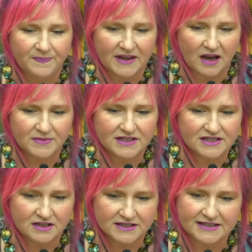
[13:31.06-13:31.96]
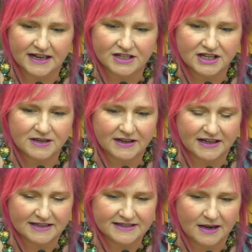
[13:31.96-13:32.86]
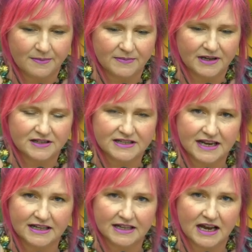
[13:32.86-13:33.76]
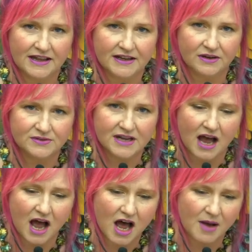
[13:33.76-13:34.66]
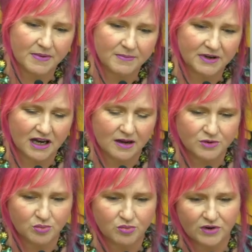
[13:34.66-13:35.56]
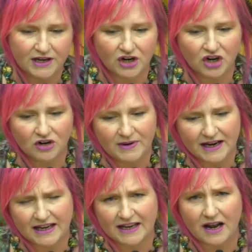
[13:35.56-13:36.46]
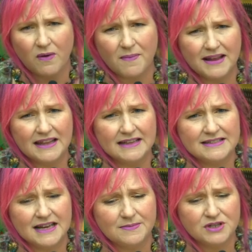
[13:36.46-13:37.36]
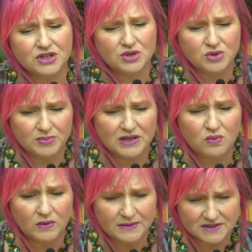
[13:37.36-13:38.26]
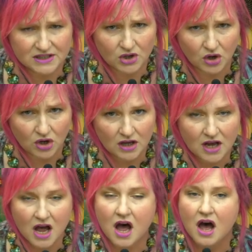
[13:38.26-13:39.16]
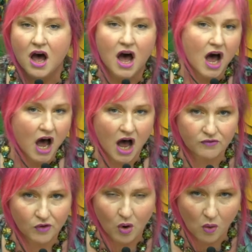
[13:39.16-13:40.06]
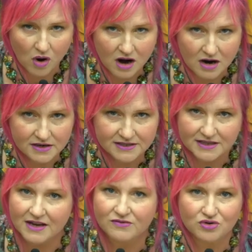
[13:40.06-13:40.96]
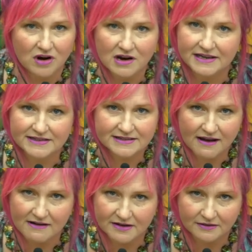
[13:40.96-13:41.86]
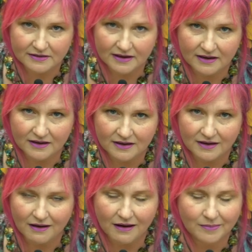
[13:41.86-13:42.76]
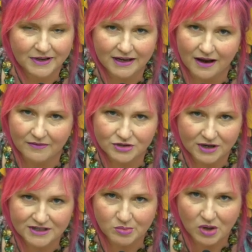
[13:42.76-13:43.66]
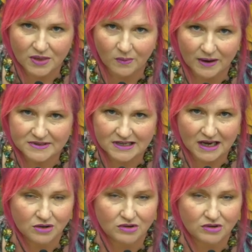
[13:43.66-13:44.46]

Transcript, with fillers: Now I'm going to start sketching in my landscape. I'm going to take a line that goes up. I'm going to come to a point and curve back in. I want my landscape to, to be whimsical. Of course, if drawing is not your thing, I'm going to have a traceable on the website.